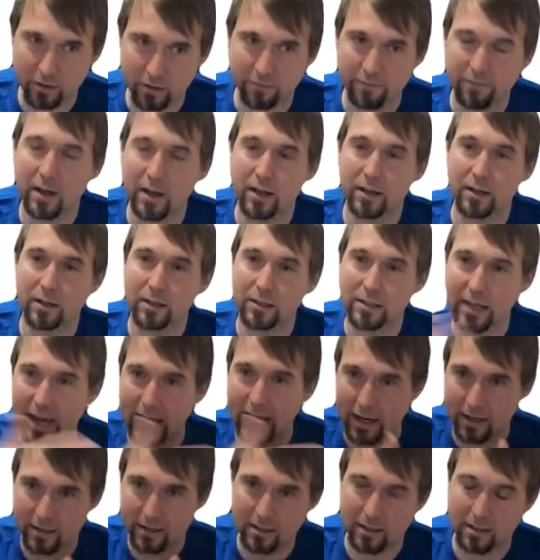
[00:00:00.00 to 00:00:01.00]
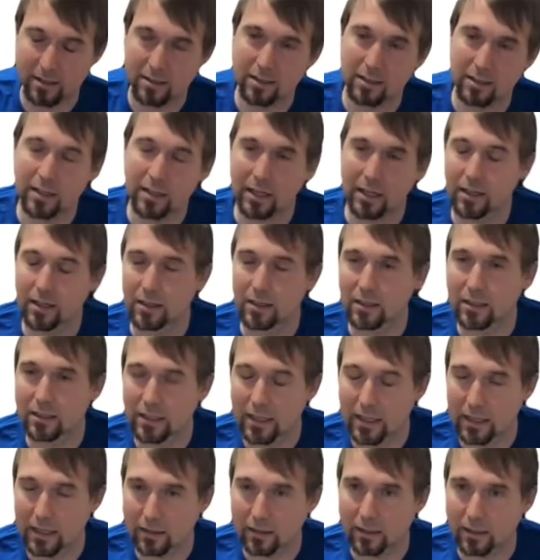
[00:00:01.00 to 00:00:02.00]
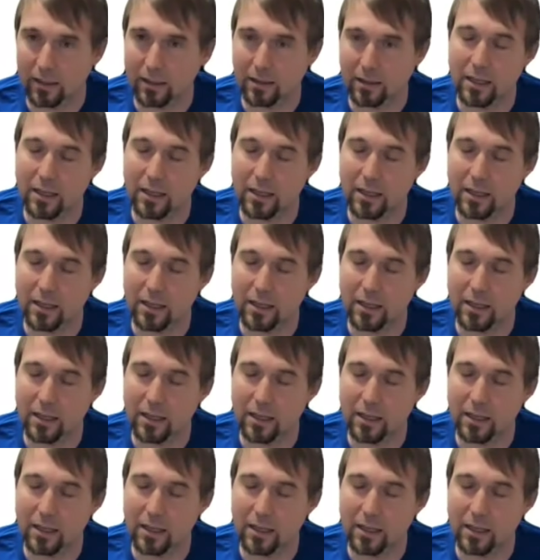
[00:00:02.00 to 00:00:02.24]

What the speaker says: and Grafana to access the data in the data lake.